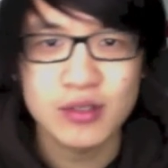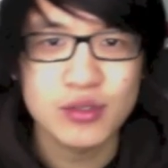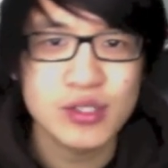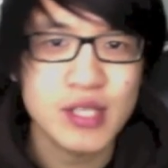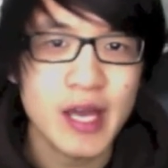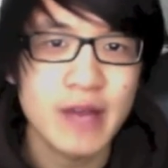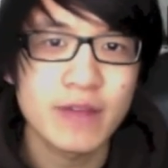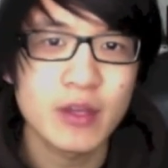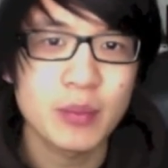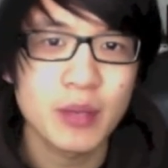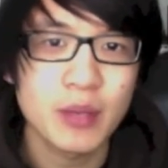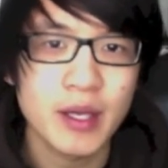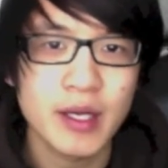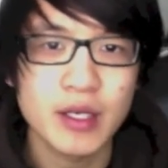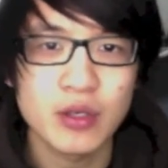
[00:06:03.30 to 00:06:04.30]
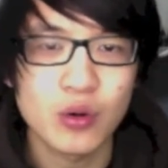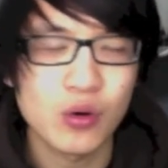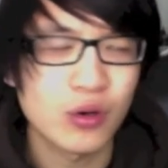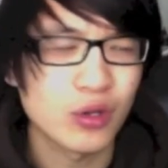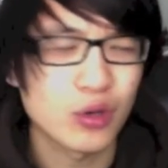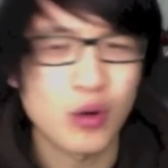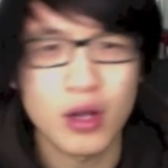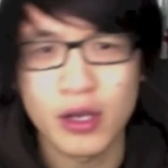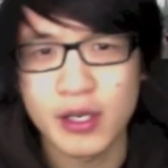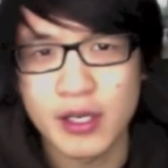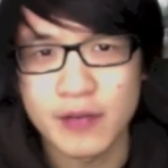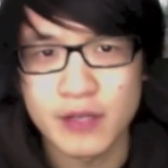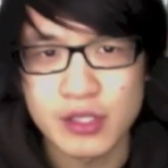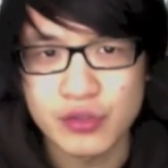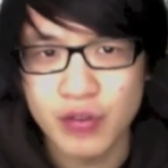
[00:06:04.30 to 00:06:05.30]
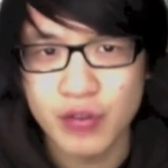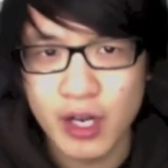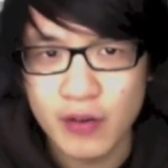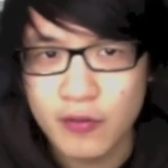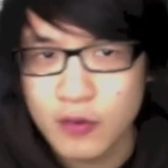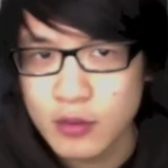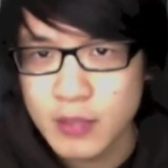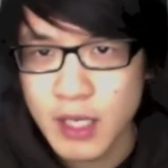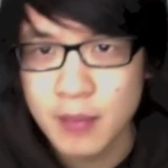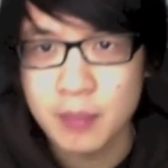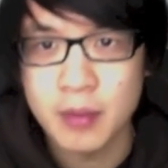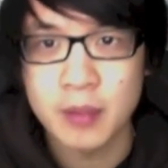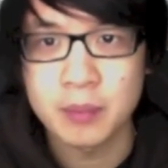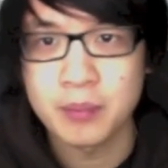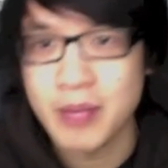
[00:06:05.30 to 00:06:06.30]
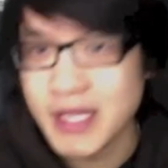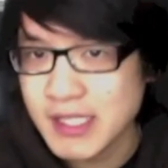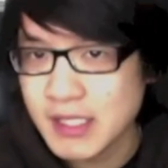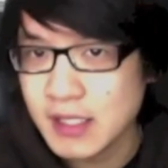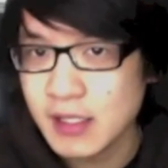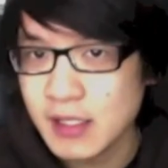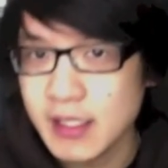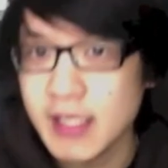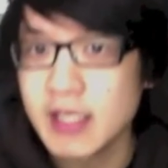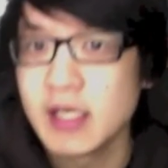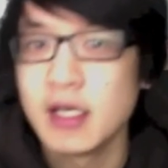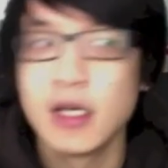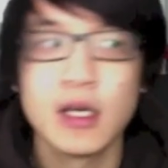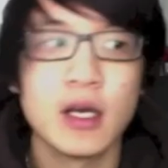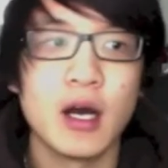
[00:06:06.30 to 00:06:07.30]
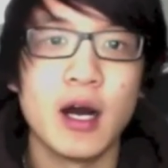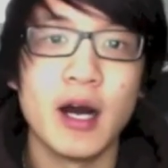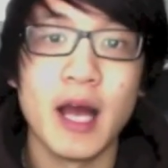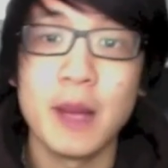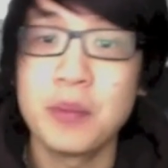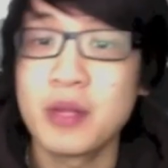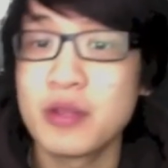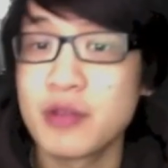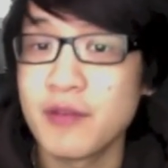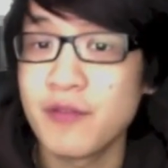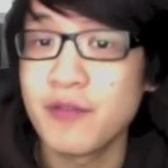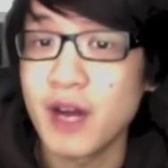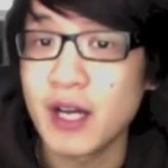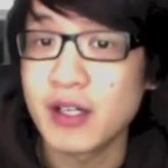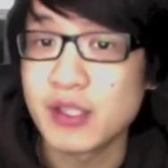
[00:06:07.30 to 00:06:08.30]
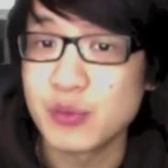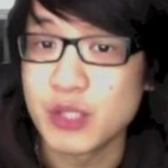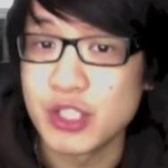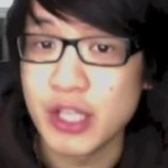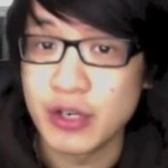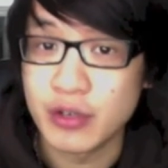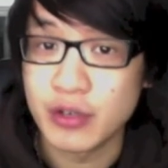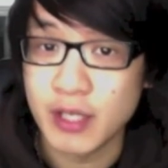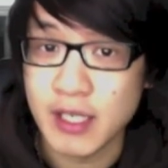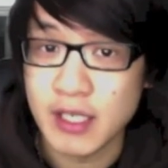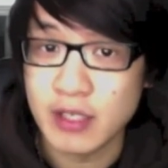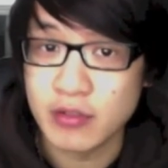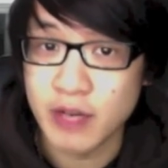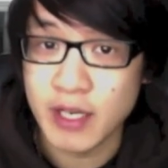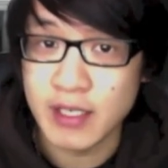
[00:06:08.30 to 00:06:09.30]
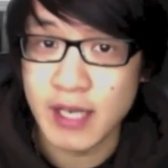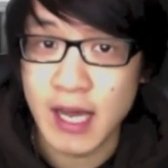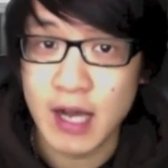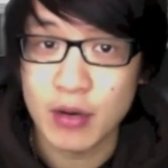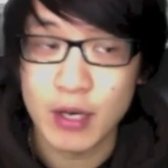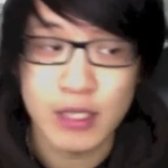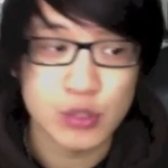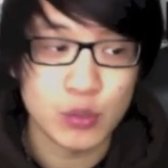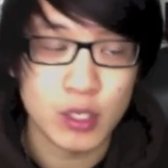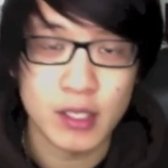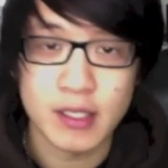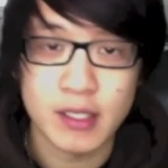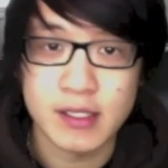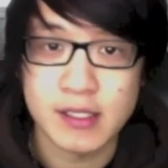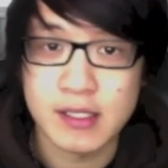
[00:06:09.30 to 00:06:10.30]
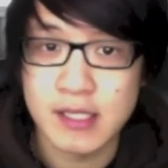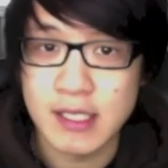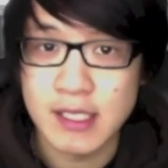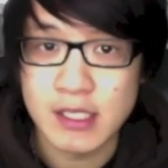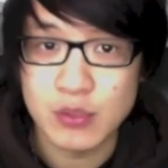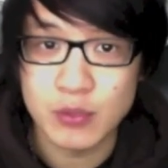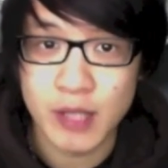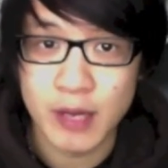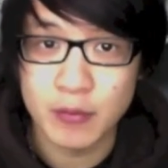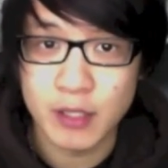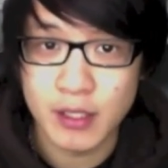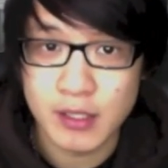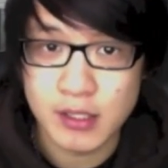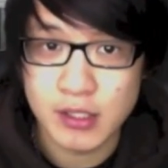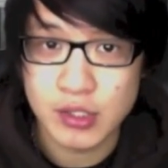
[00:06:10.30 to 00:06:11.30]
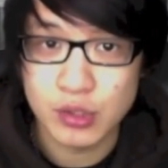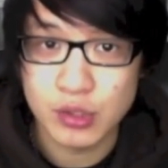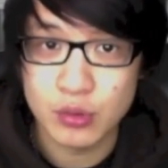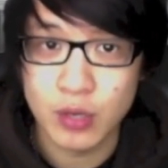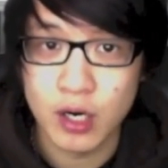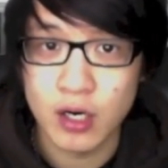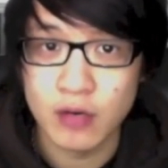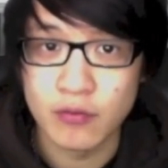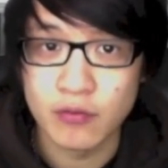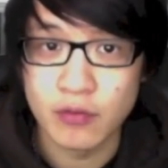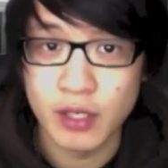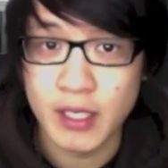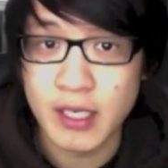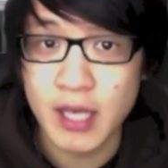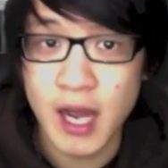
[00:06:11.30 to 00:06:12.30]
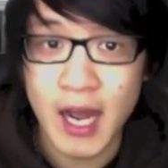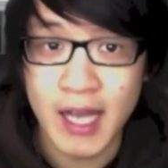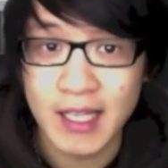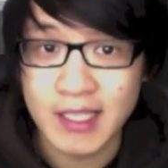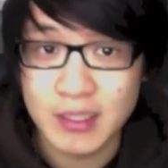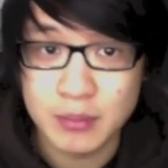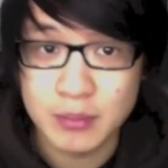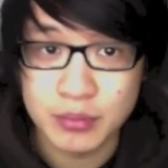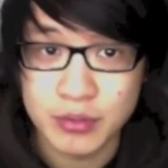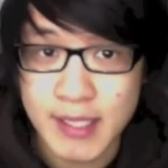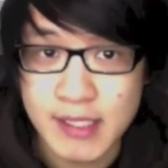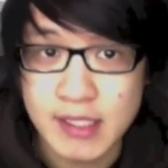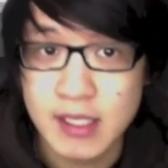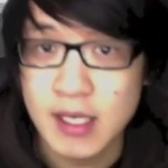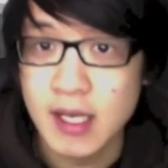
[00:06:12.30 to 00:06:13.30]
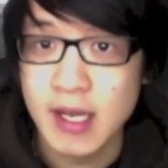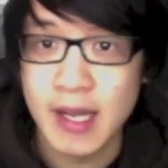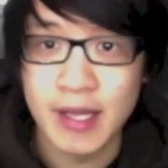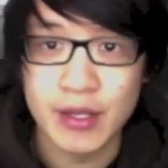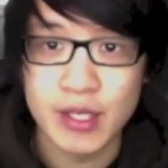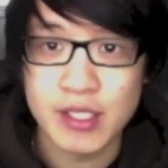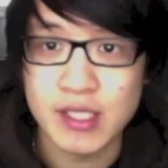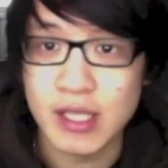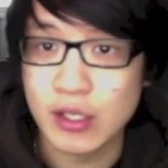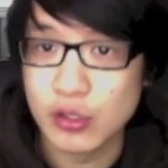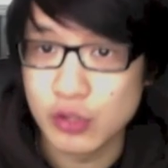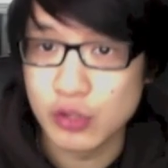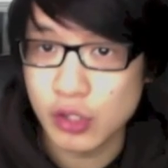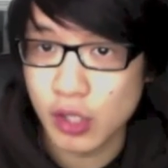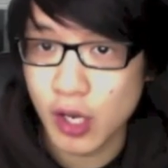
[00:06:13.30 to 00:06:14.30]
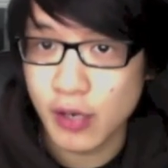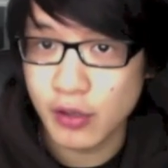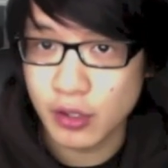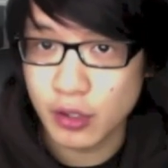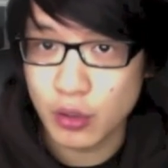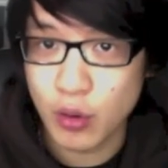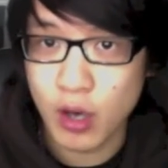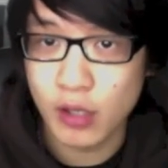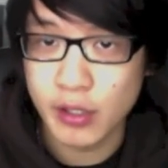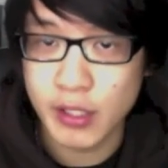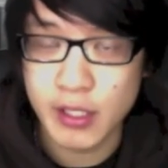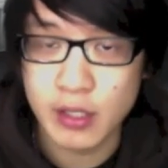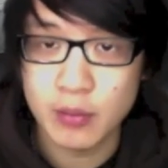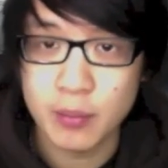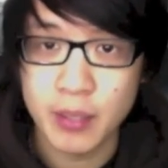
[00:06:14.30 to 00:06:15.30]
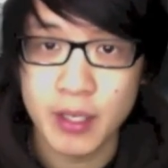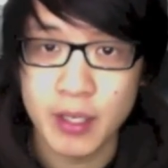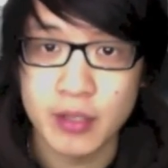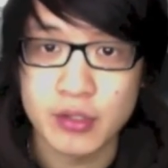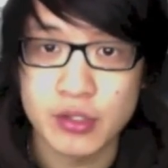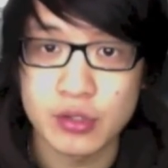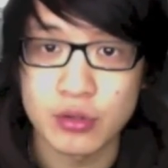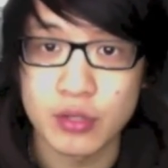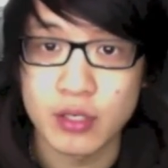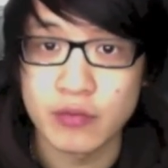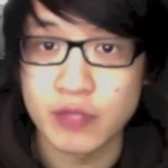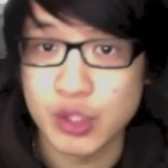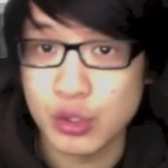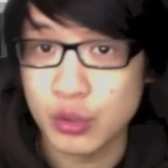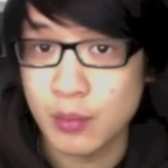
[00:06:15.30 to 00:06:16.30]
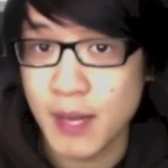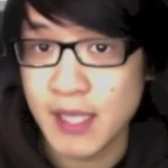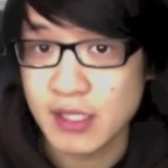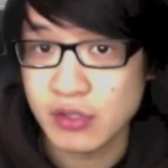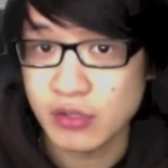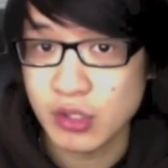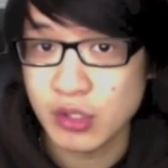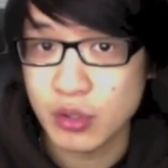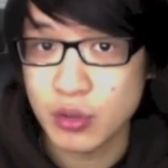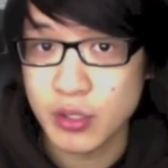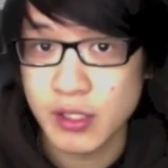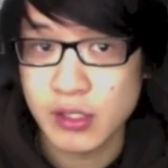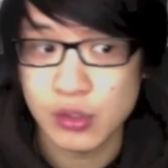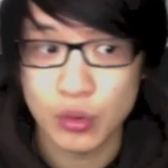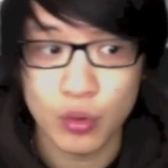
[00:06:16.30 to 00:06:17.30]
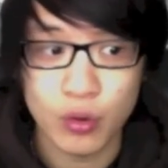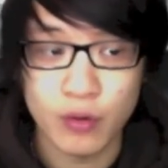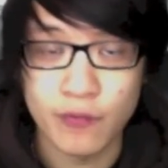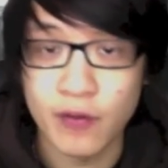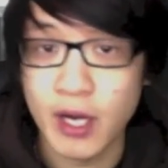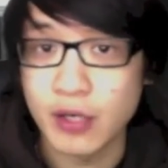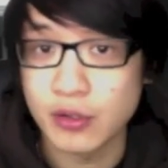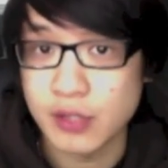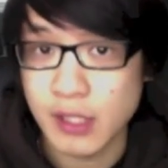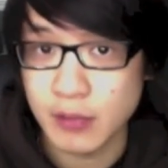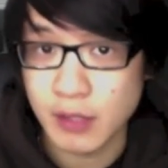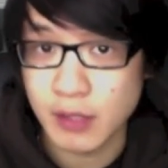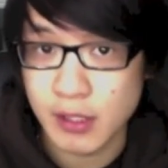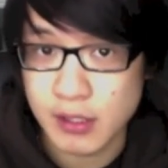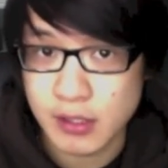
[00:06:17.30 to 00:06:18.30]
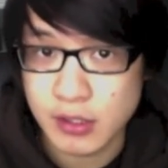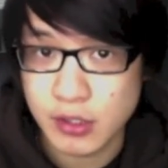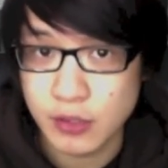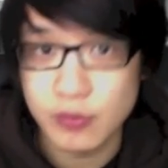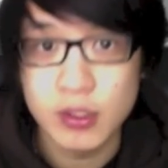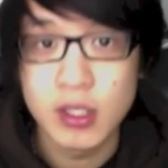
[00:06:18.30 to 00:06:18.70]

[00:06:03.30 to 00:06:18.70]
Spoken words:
side of the player or the quality of each file format, but basically, MP3 files we generally hear right now, as well as CDs that we listen to, are really highly compressed, and thus they lose a lot of their quality compared to the original master recordings or vinyls that we listen to.